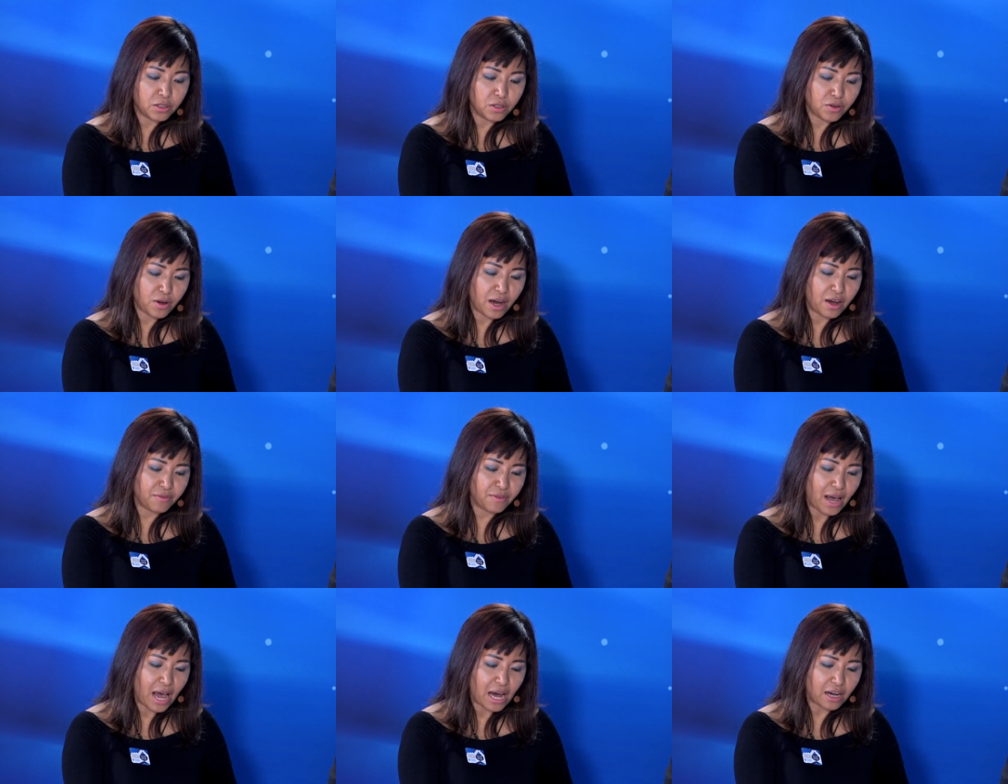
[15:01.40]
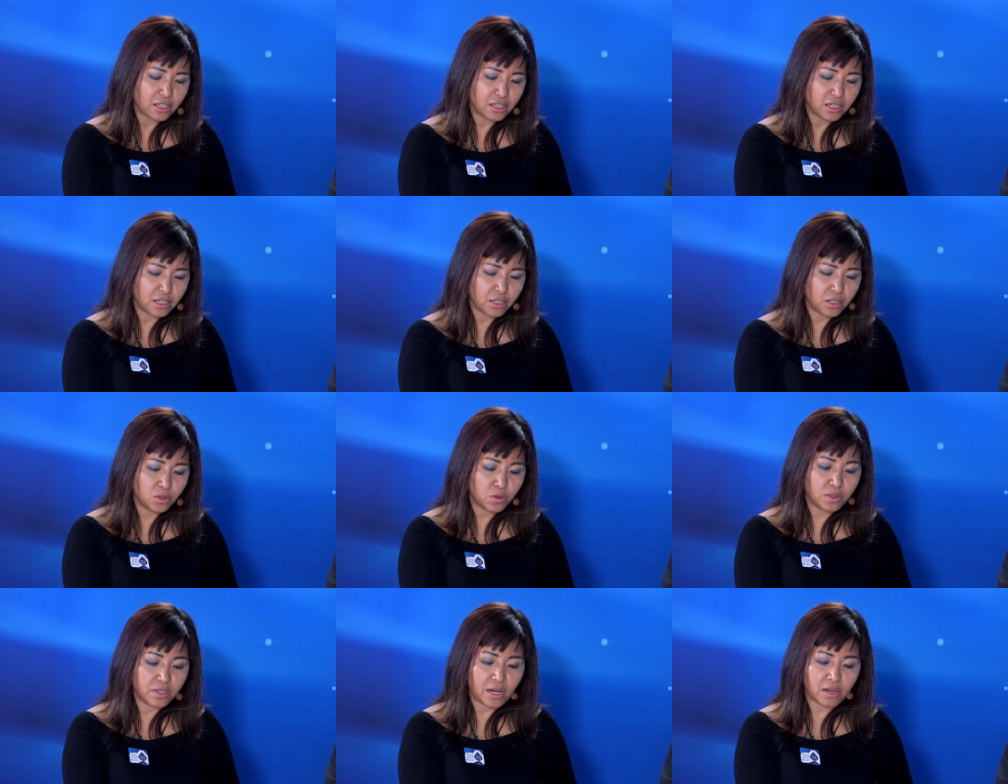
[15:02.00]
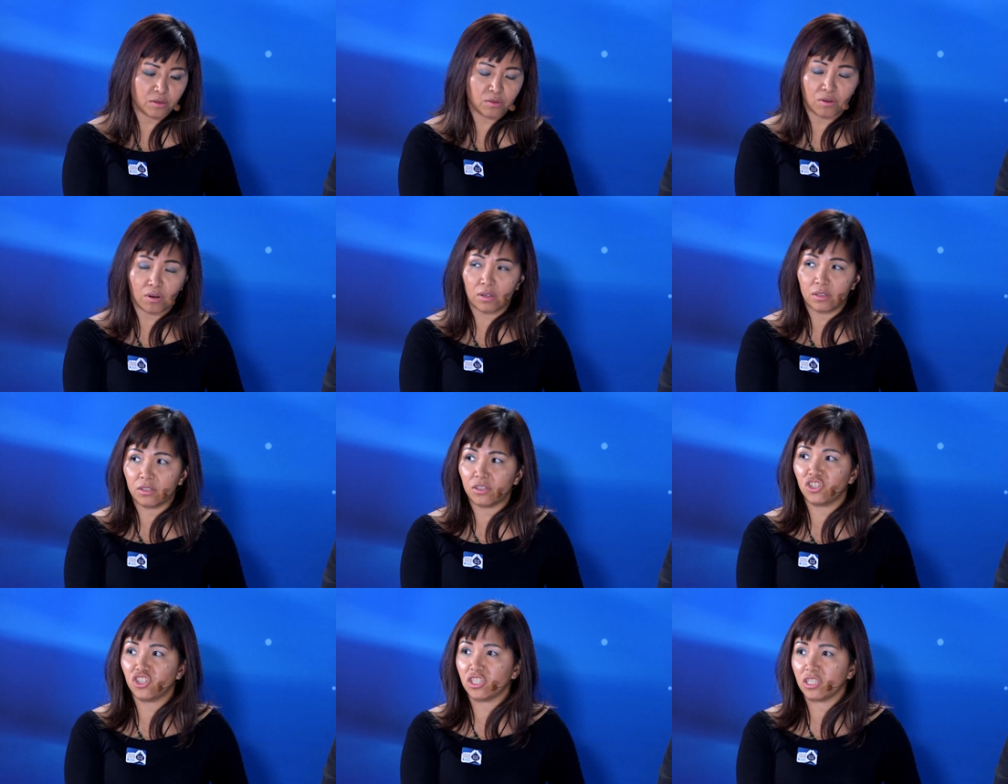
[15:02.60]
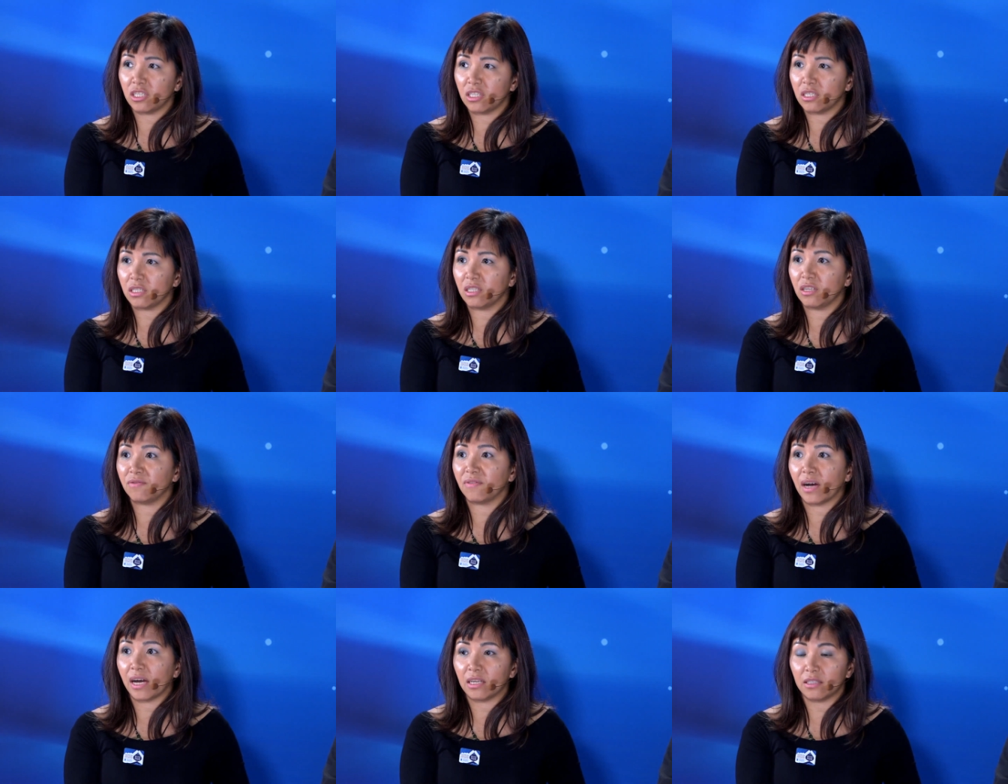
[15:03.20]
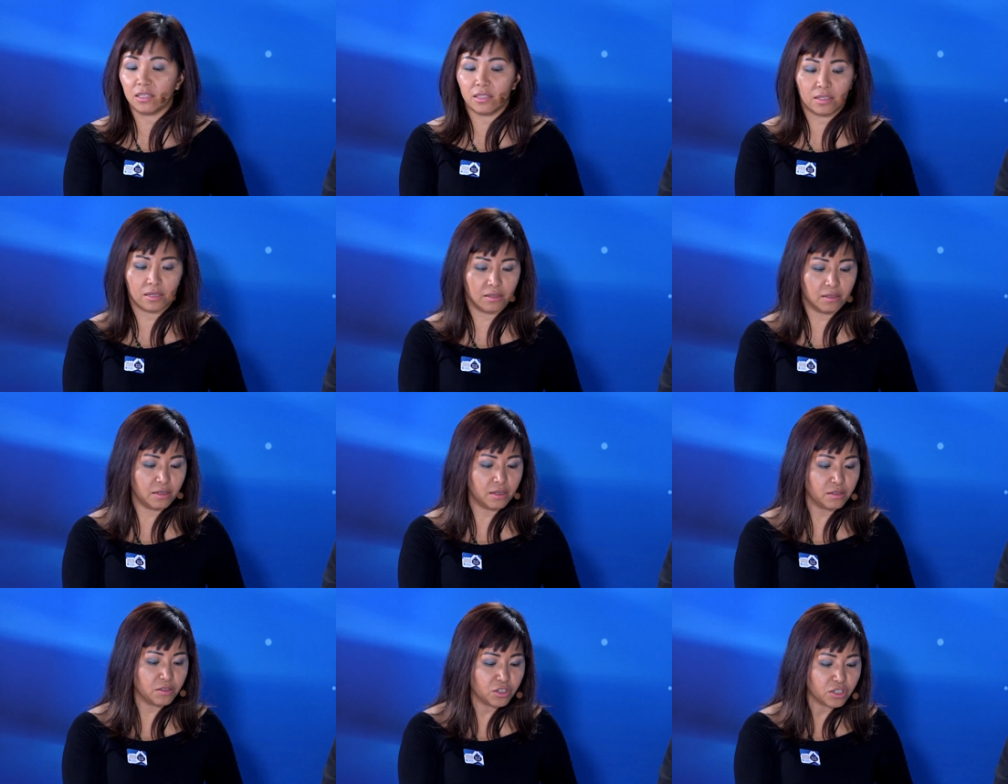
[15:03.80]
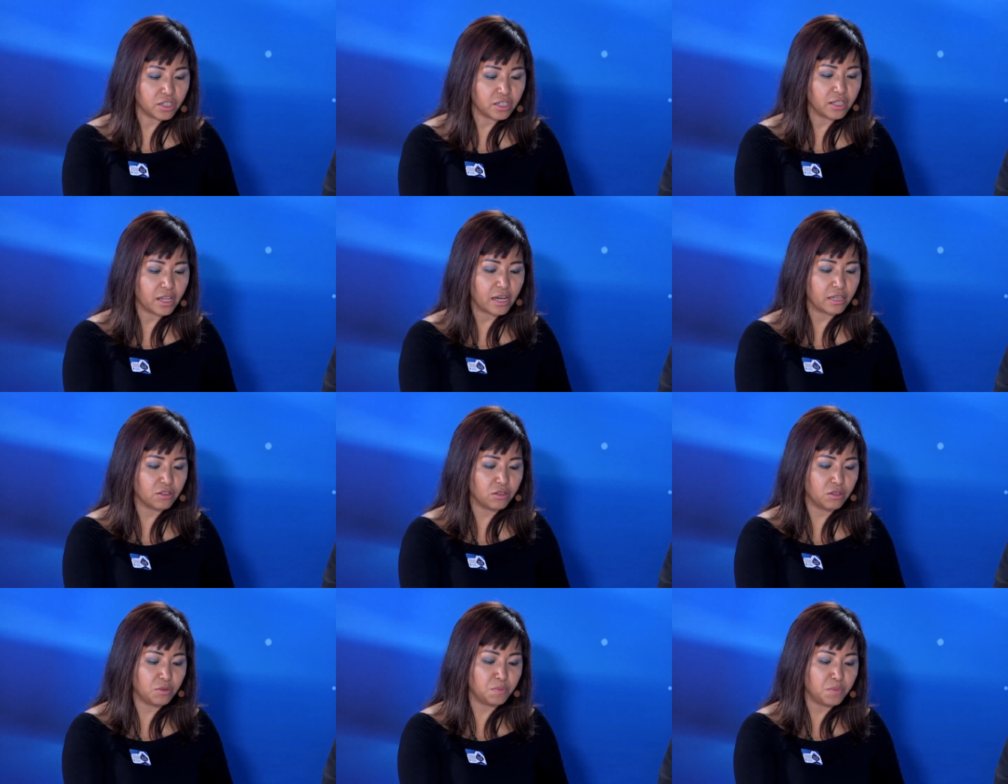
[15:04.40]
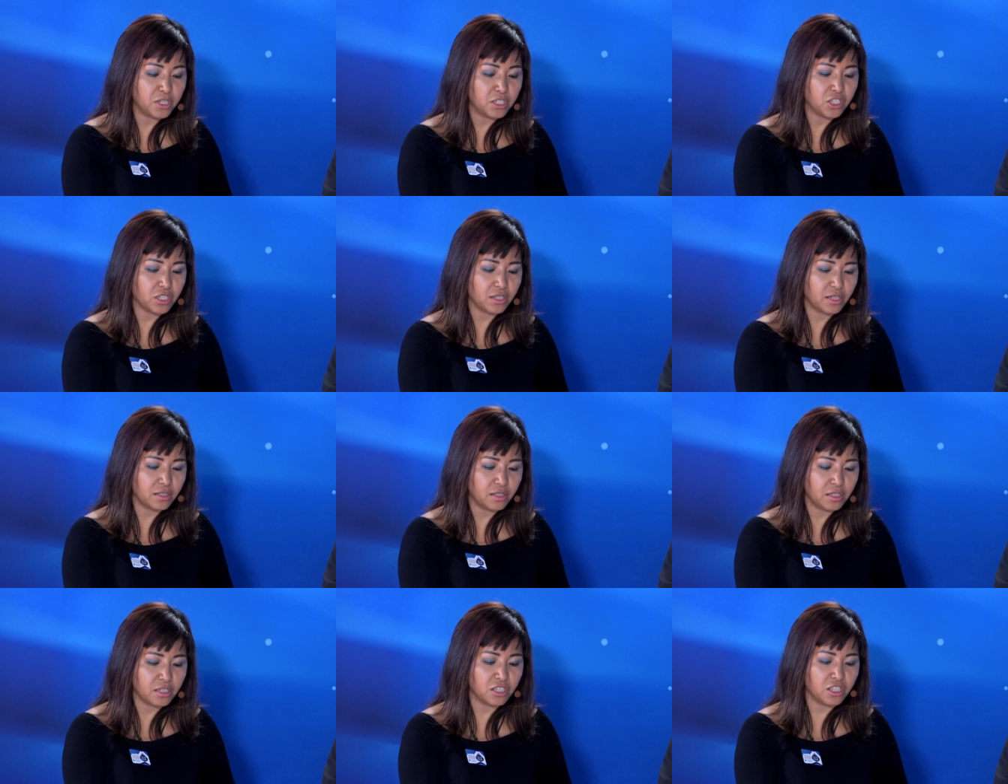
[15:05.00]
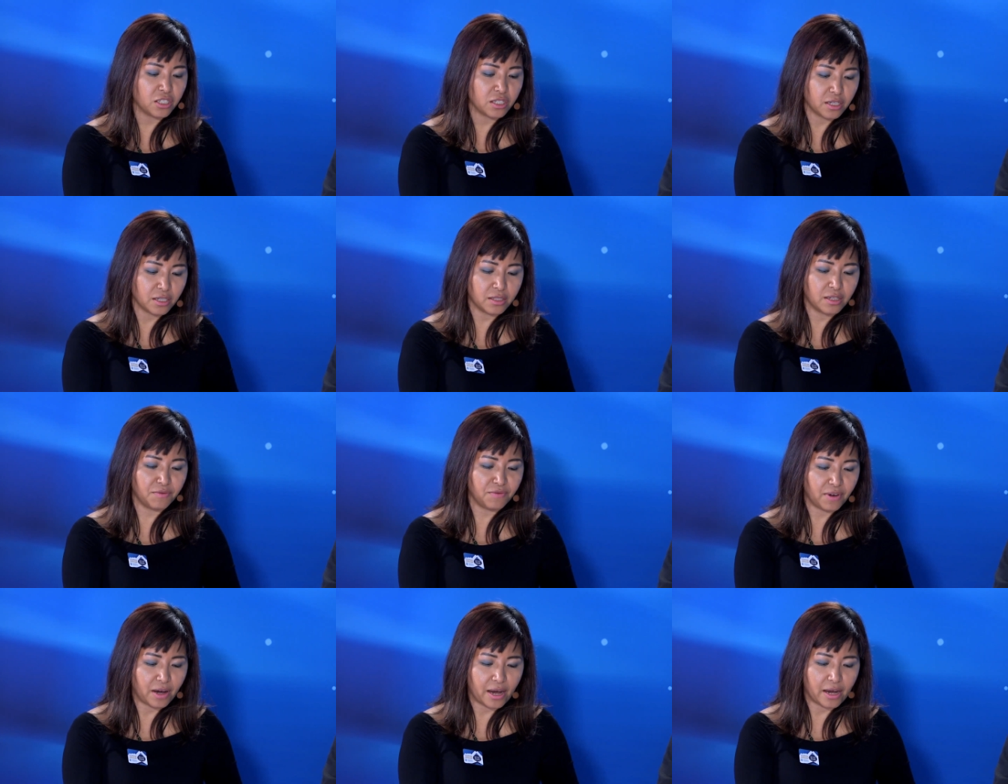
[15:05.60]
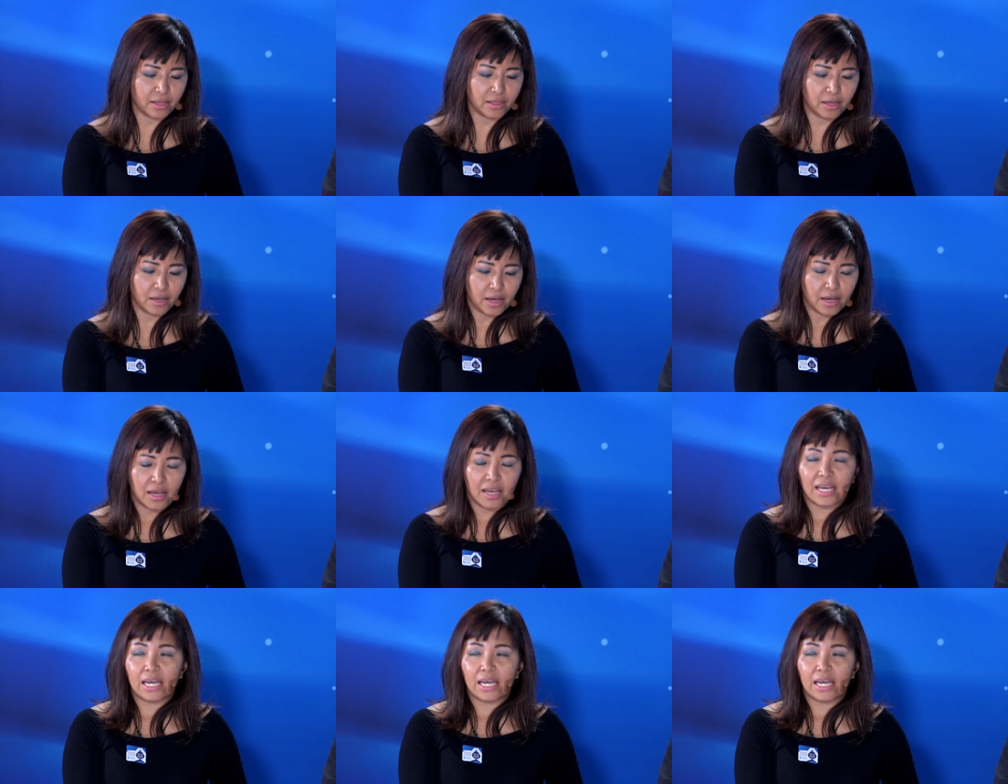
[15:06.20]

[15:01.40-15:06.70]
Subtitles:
need to have access to technology, devices, and internet to bridge the digital divide